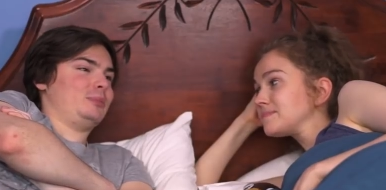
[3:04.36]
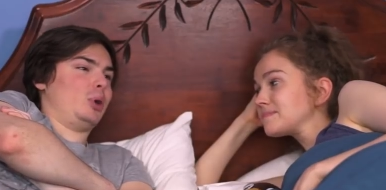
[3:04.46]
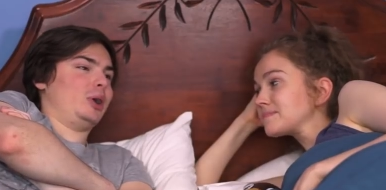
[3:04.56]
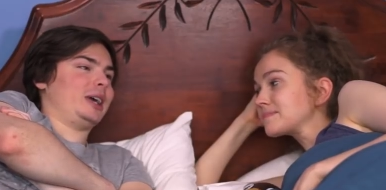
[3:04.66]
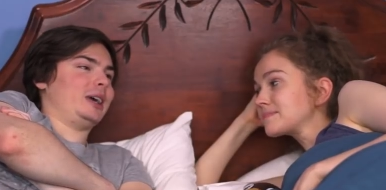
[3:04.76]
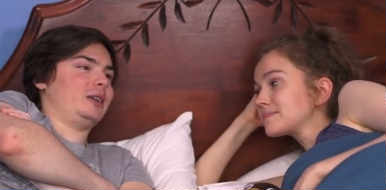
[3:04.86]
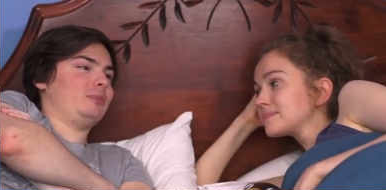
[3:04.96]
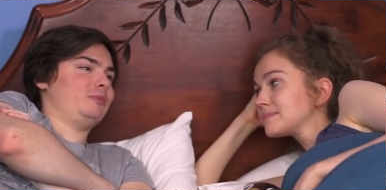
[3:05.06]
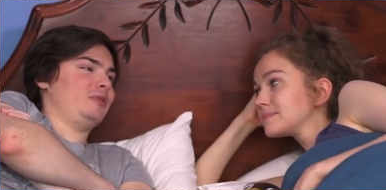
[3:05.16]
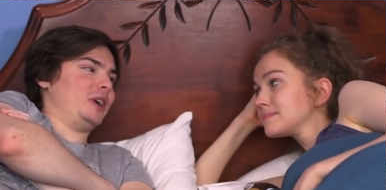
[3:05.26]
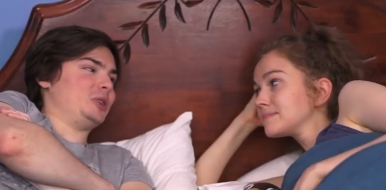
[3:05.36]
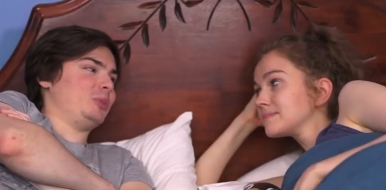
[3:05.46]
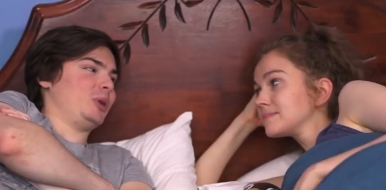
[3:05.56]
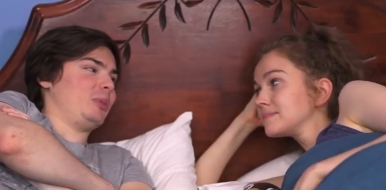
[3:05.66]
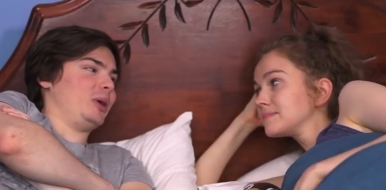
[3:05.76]
Speaker 1: putting it in a
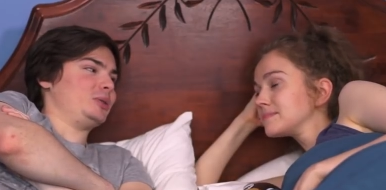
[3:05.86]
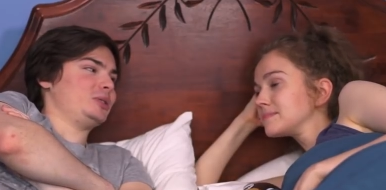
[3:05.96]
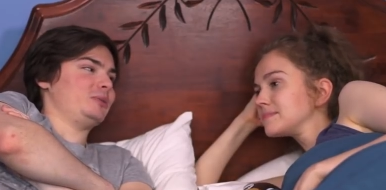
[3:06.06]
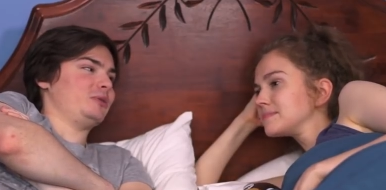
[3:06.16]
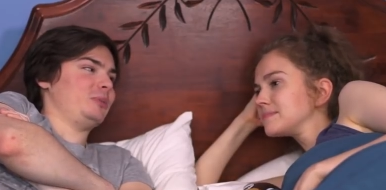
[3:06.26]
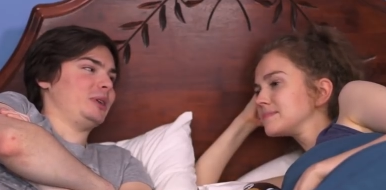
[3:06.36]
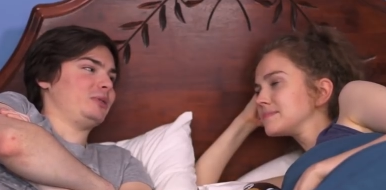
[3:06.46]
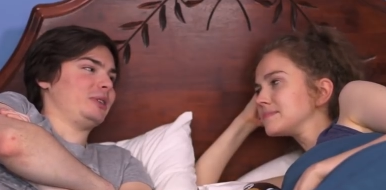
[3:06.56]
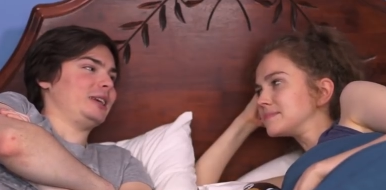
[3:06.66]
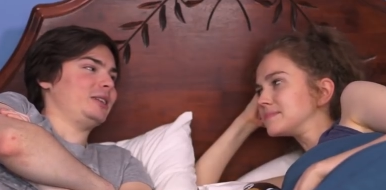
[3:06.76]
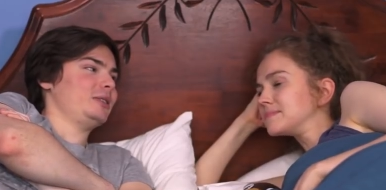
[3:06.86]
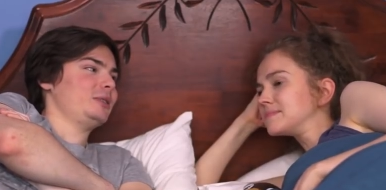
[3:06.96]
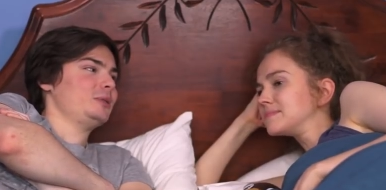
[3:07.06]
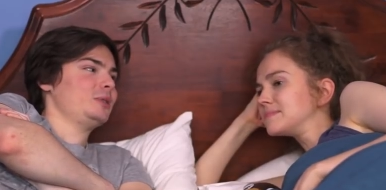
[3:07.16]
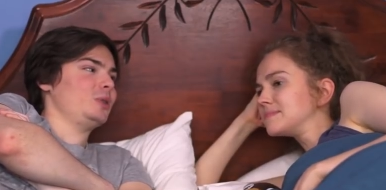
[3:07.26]
Facebook post and for me to read
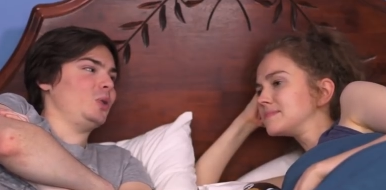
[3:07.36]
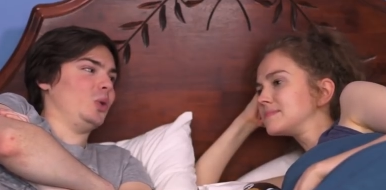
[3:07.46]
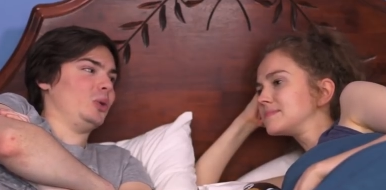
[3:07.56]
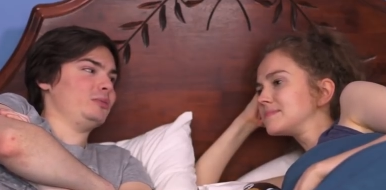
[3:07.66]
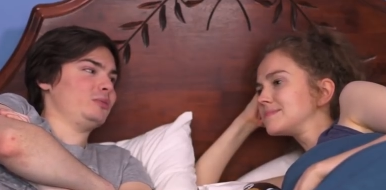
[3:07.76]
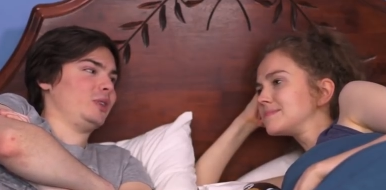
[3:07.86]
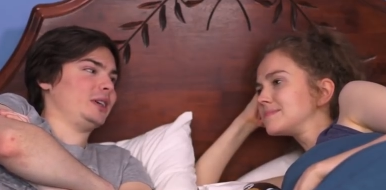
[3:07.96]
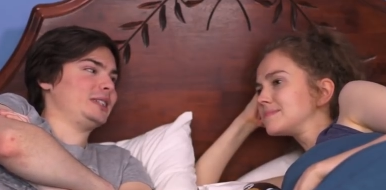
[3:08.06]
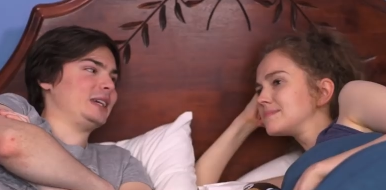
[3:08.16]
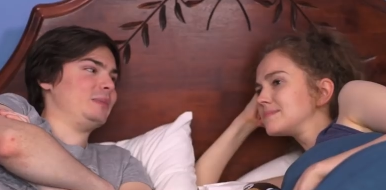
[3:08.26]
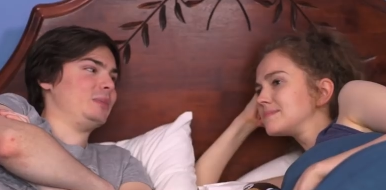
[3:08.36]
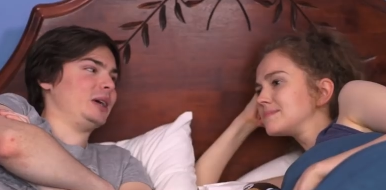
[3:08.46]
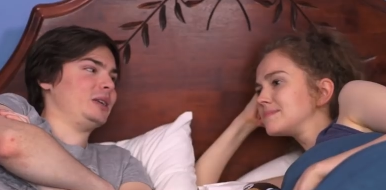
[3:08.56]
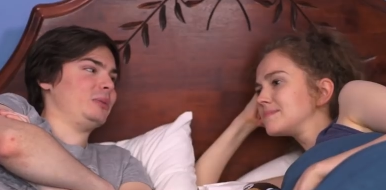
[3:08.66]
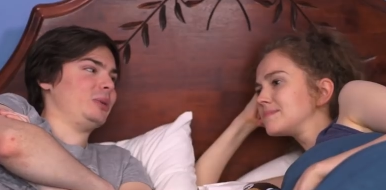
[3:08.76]
mm. or writing it in
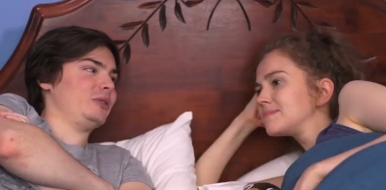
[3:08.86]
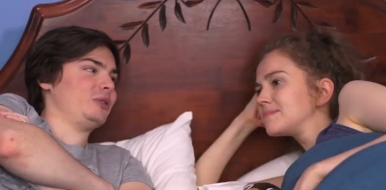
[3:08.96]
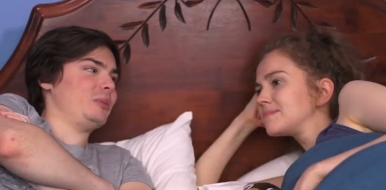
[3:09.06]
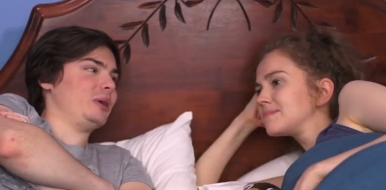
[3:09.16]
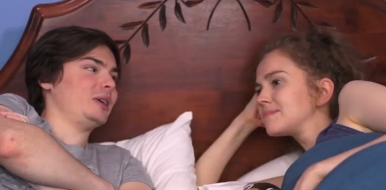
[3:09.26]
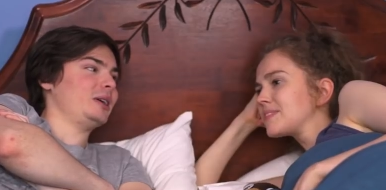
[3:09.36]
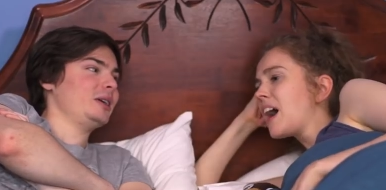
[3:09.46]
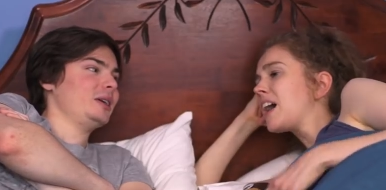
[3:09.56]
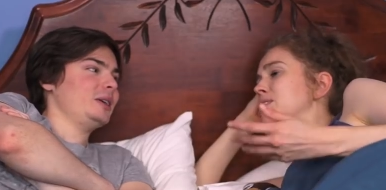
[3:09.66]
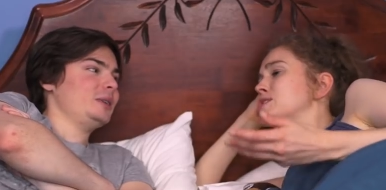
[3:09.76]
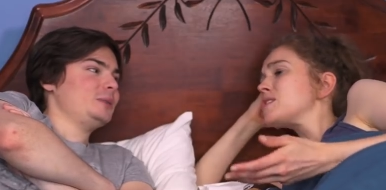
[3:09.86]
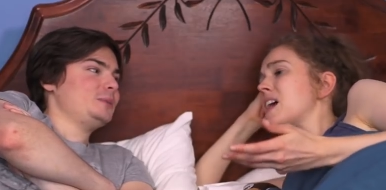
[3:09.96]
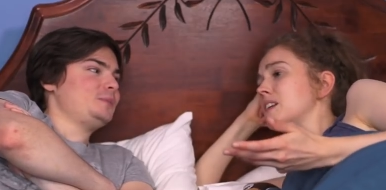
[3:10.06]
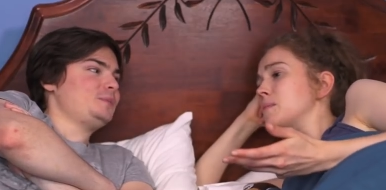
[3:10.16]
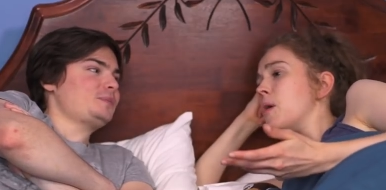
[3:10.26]
blood and bathroom mirror.
Speaker 2: I don't
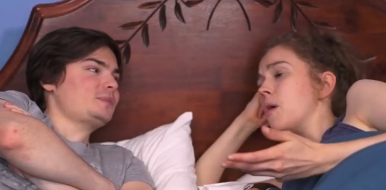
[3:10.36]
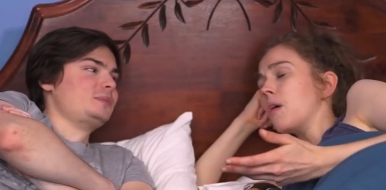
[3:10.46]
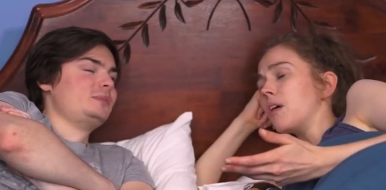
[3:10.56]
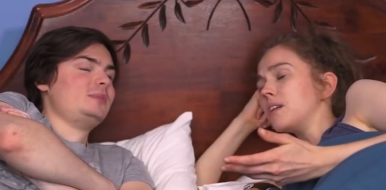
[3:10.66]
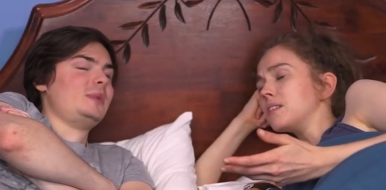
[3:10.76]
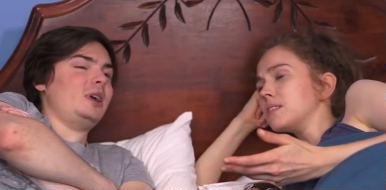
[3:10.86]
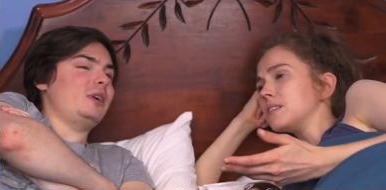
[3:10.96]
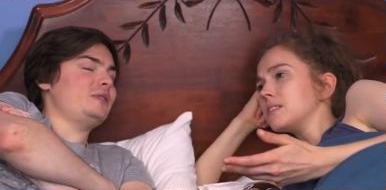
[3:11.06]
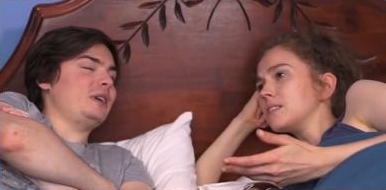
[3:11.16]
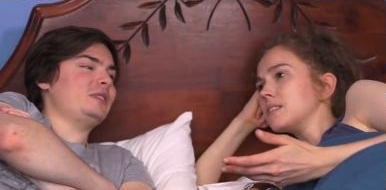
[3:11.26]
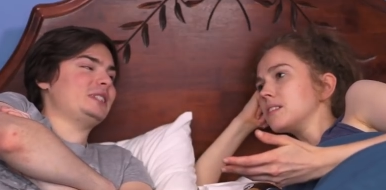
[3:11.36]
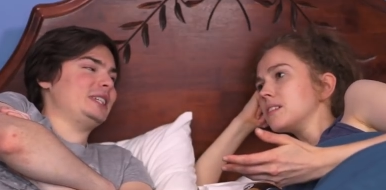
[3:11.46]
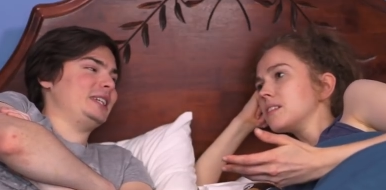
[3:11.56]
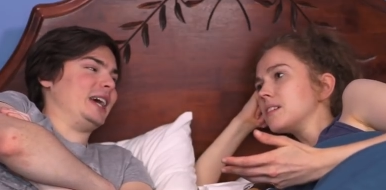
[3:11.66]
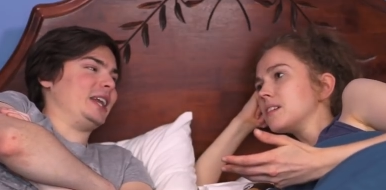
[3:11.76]
do that anymore.
Speaker 1: I've never
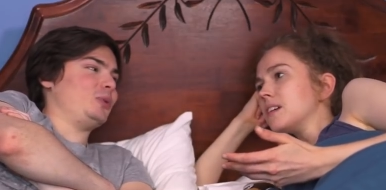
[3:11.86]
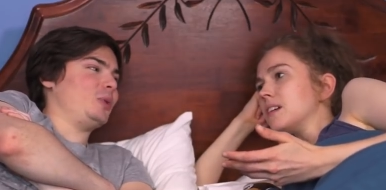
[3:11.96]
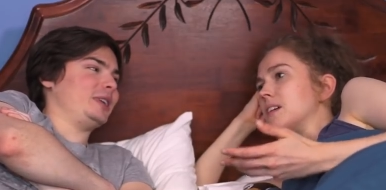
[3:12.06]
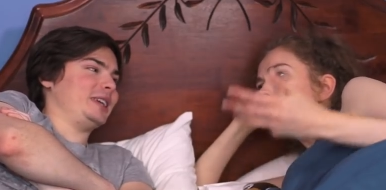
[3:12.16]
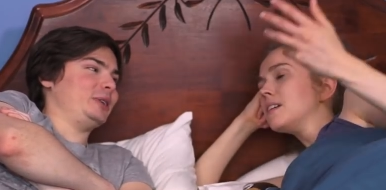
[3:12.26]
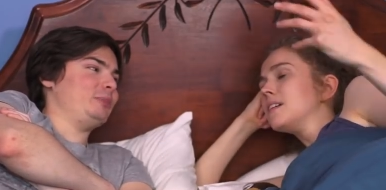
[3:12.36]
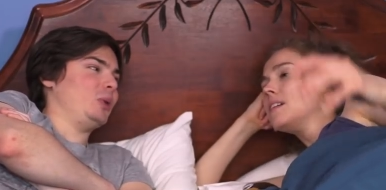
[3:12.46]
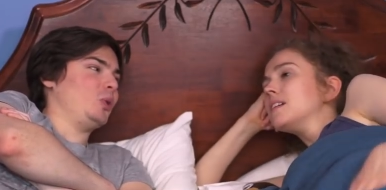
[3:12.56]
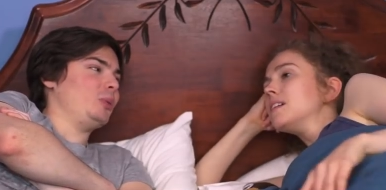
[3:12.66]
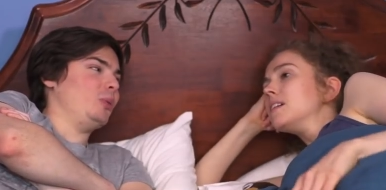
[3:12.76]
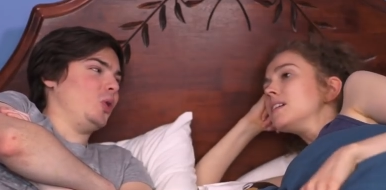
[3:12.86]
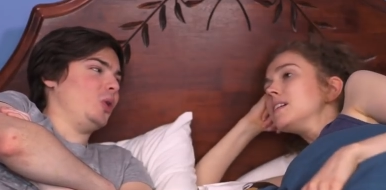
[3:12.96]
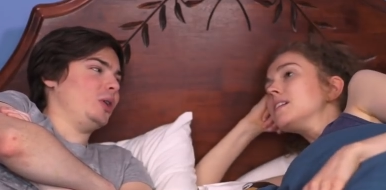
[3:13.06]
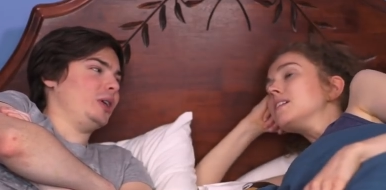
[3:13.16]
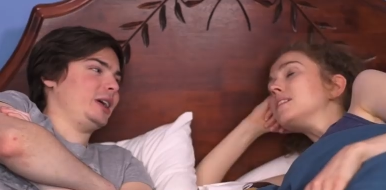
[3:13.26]
seen anyone need milk
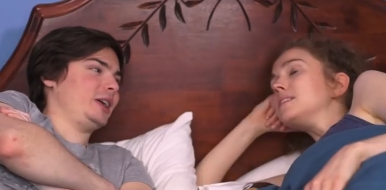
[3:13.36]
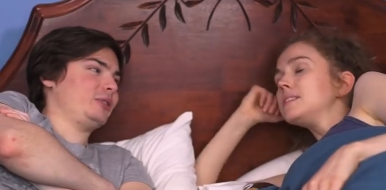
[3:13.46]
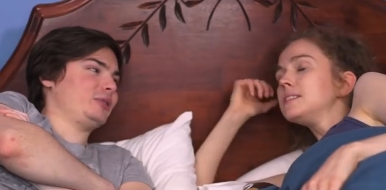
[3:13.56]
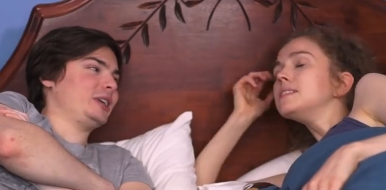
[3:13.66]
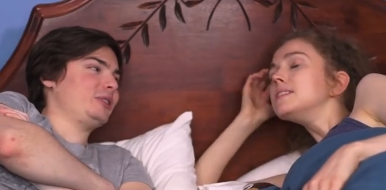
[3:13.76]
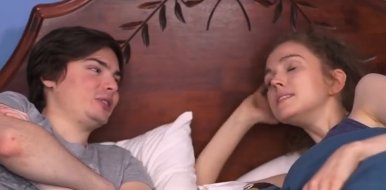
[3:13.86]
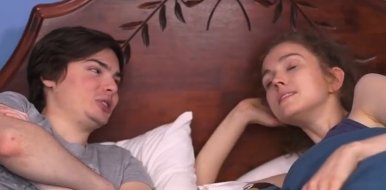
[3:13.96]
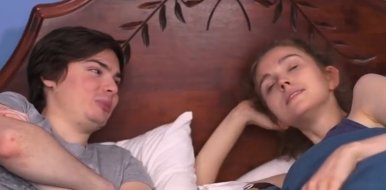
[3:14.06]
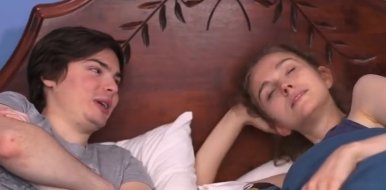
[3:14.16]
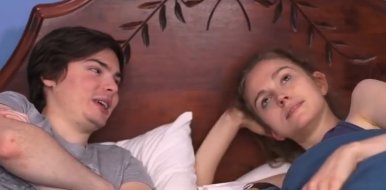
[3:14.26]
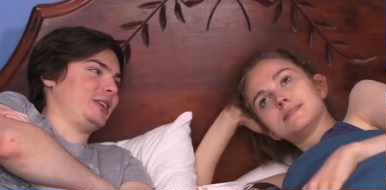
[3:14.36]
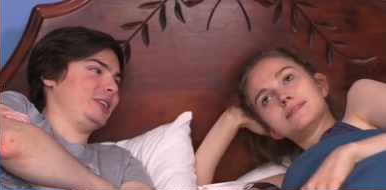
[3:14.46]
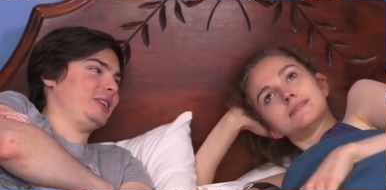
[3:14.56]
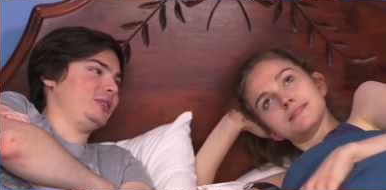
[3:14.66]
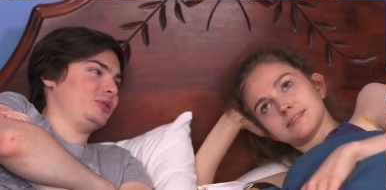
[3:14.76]
more, and I really respect that
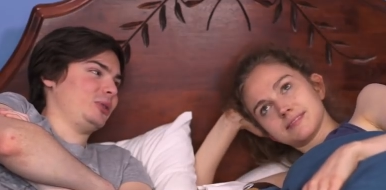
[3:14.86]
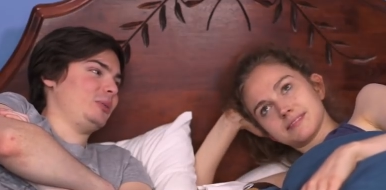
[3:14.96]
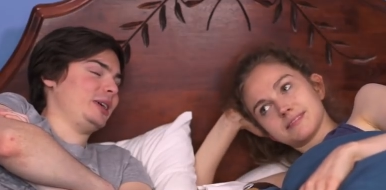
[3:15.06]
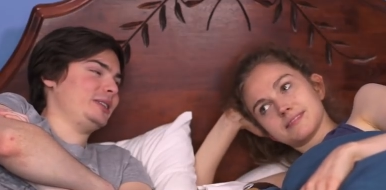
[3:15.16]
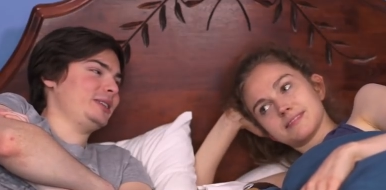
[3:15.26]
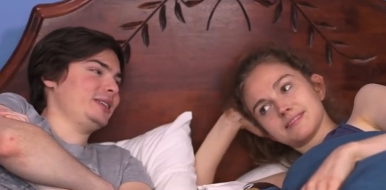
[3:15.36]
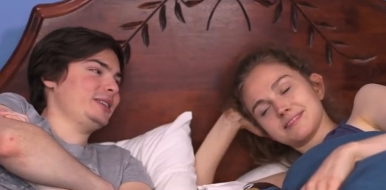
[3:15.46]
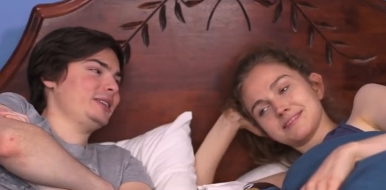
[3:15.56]
you needed a reminder.